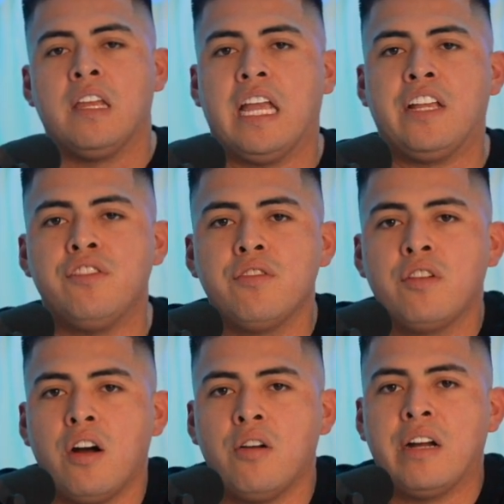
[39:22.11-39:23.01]
and you
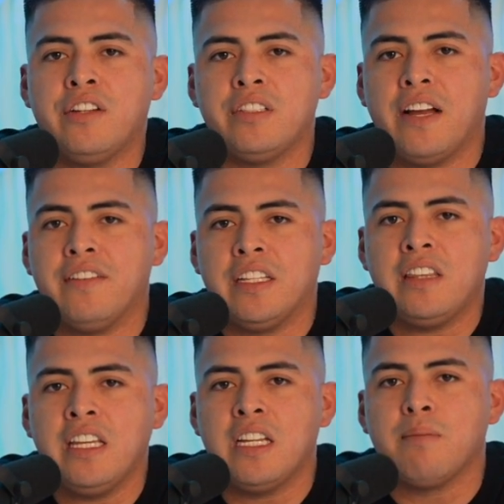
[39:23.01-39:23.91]
go and you're not even
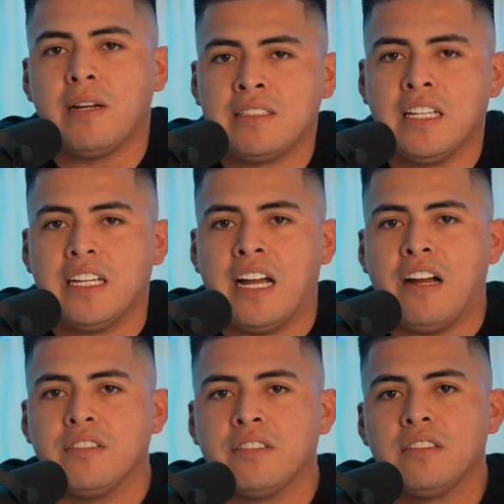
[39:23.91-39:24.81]
thinking about selling a
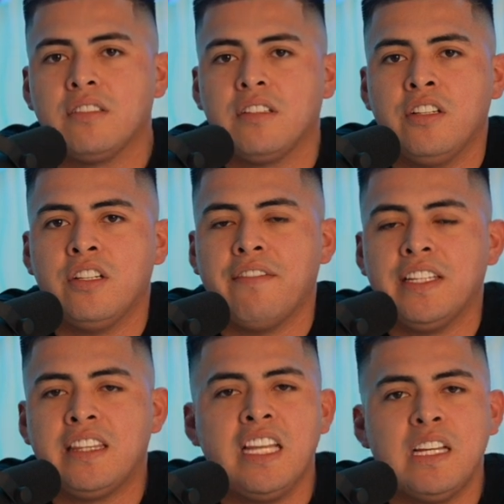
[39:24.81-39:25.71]
house. You're not
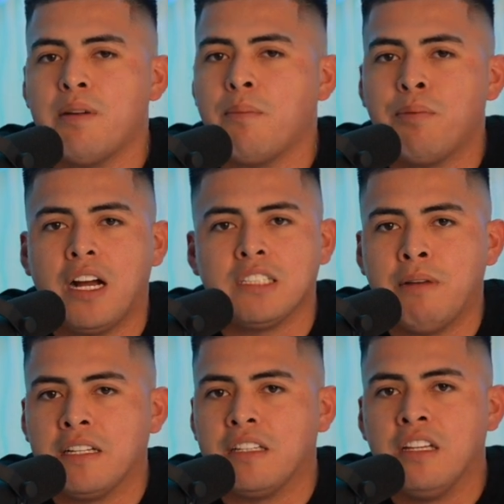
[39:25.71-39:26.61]
even thinking about
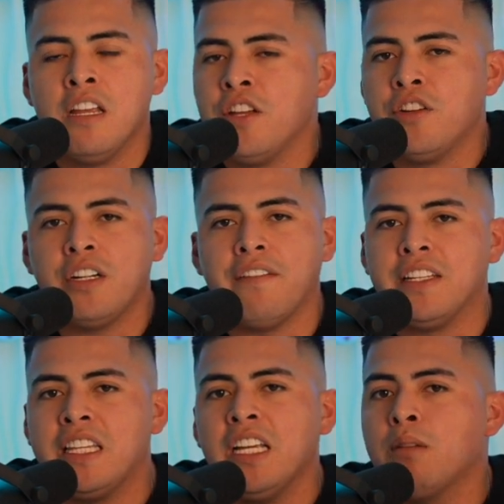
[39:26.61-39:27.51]
prospecting. You're not
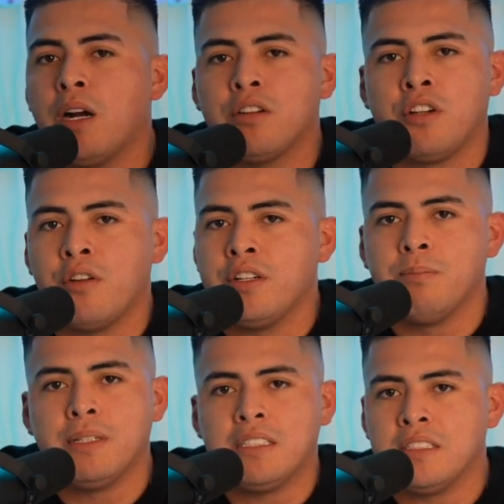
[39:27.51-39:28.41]
even thinking about growing your
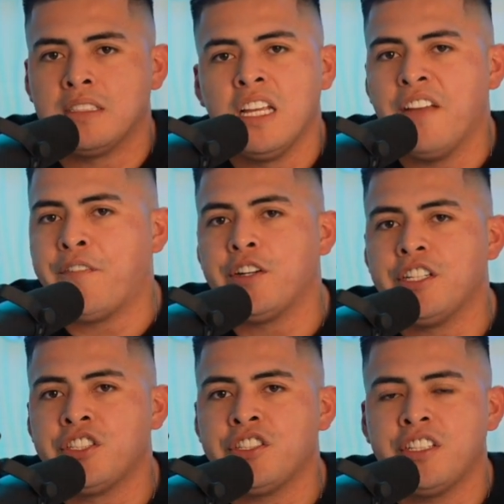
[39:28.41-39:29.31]
business. If you're an
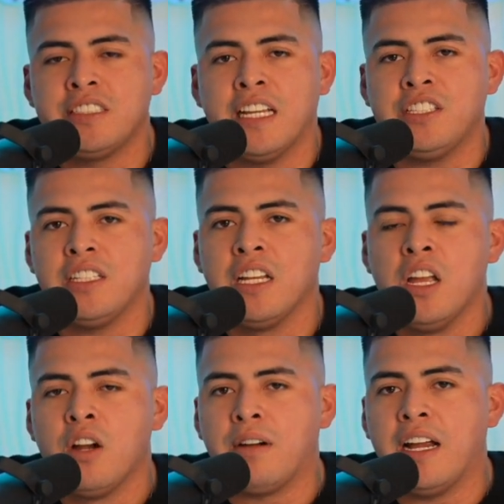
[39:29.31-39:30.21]
insurance agent,
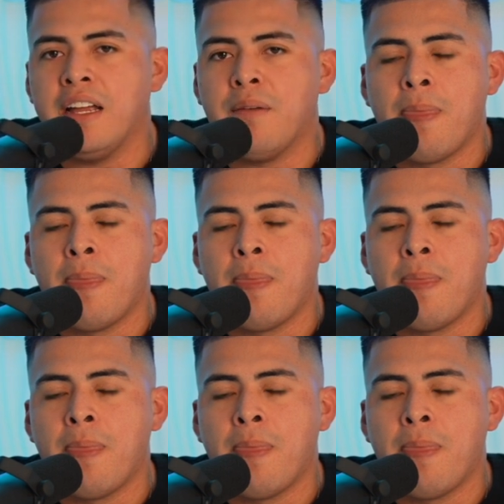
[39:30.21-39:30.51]
right?